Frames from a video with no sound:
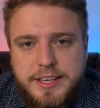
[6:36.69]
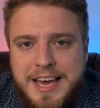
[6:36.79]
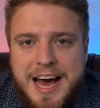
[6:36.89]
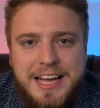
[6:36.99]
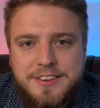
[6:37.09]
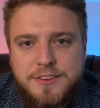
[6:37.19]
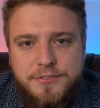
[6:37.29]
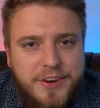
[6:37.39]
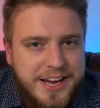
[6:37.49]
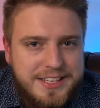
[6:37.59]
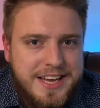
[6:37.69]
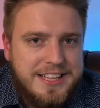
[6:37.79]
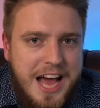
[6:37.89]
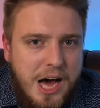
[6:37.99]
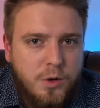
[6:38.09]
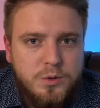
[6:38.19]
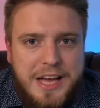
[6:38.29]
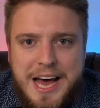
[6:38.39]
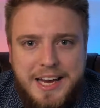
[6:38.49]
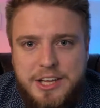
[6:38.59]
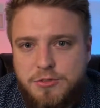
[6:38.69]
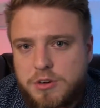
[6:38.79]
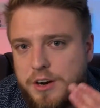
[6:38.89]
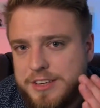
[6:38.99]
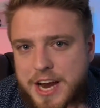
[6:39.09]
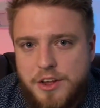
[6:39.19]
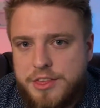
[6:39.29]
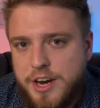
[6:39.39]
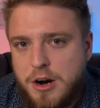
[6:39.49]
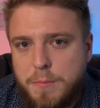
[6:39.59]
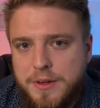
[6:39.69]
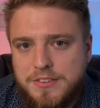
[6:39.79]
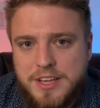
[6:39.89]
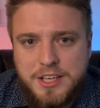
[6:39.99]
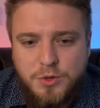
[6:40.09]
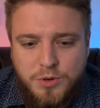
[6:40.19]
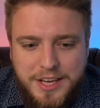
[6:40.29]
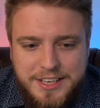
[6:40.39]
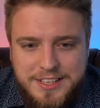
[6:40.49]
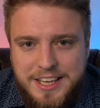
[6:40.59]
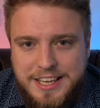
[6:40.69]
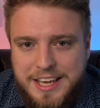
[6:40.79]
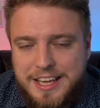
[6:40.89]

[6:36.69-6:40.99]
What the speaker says: Can't find that out unless you are their therapist and you can dig